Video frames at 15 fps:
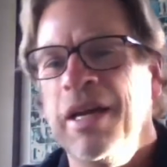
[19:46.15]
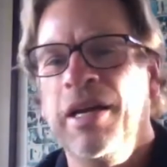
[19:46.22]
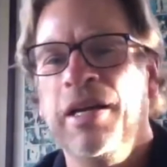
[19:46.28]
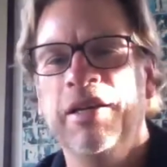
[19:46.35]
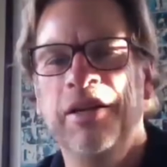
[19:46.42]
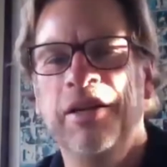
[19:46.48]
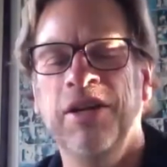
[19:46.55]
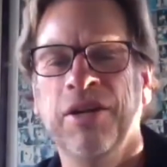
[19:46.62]

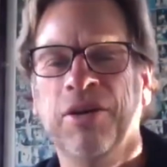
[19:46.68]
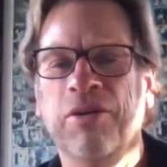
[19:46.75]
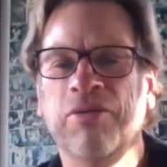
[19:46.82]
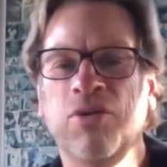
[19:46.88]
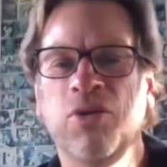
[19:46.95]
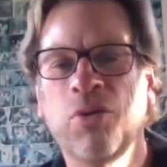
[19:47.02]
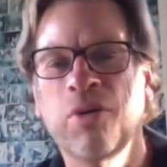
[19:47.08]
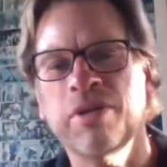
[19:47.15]
And, you know,
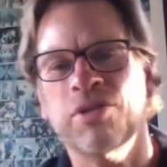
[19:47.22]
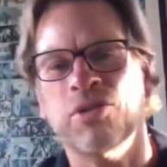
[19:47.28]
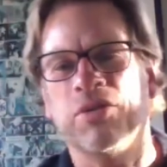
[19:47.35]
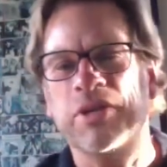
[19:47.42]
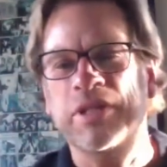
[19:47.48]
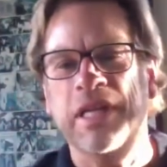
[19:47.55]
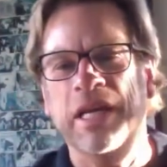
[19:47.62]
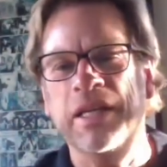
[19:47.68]
of course,
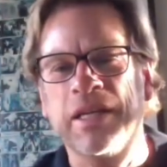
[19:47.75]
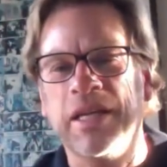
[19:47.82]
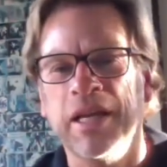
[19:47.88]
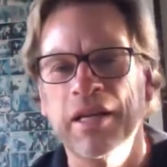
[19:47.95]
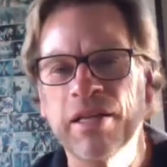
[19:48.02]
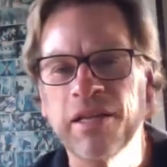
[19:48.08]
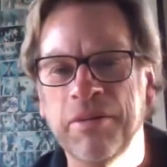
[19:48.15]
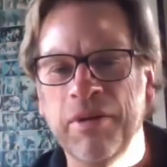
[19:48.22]
Chris had to
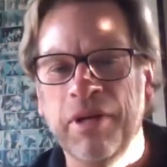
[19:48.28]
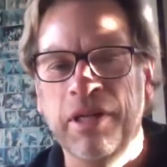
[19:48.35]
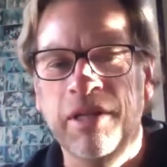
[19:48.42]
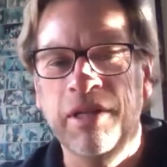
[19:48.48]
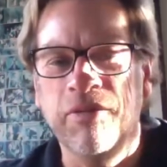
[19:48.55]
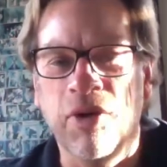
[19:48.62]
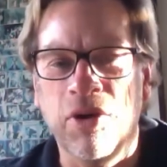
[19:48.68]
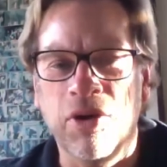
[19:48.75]
get
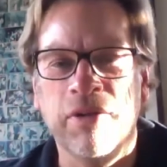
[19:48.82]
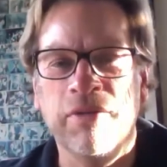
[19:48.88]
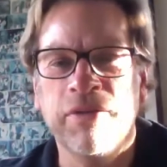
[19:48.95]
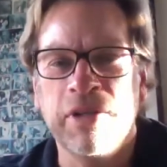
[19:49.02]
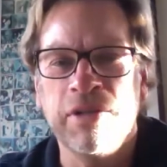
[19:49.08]
involved